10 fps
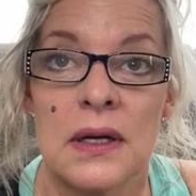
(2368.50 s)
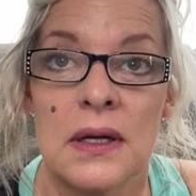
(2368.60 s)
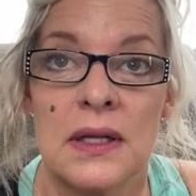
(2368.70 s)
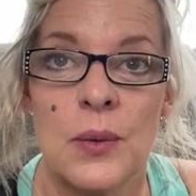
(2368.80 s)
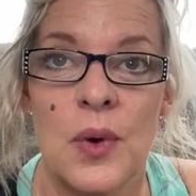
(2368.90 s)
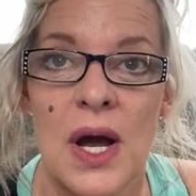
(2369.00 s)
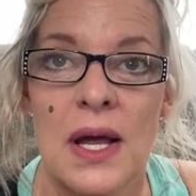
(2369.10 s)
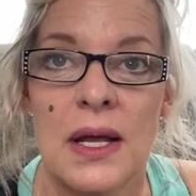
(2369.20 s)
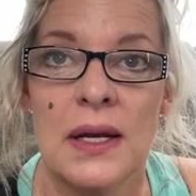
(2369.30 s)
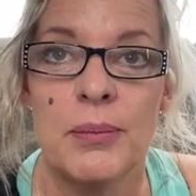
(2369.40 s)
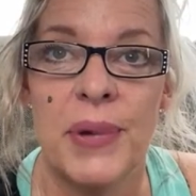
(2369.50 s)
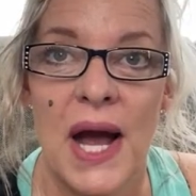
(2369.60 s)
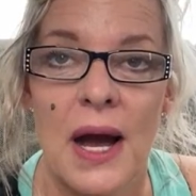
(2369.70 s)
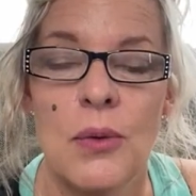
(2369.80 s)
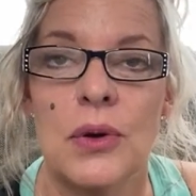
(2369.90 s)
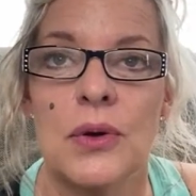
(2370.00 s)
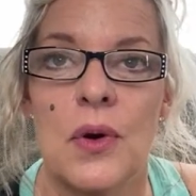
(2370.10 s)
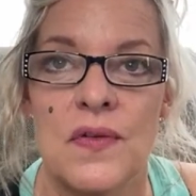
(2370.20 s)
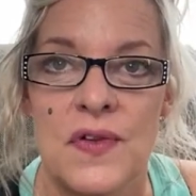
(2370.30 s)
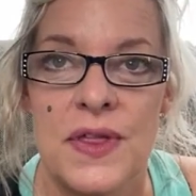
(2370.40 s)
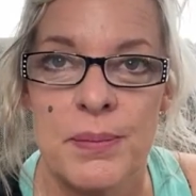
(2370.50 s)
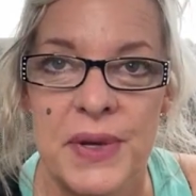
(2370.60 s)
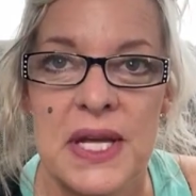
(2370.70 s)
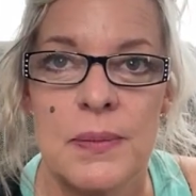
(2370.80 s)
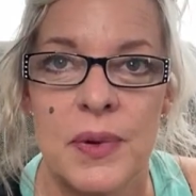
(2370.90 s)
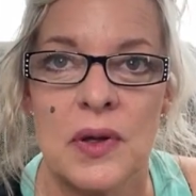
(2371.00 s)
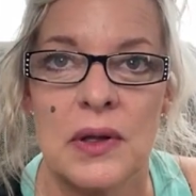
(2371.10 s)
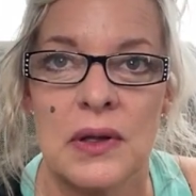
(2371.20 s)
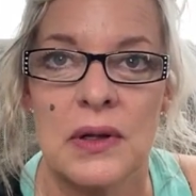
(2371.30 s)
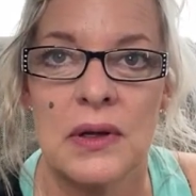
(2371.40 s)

They want power over the people.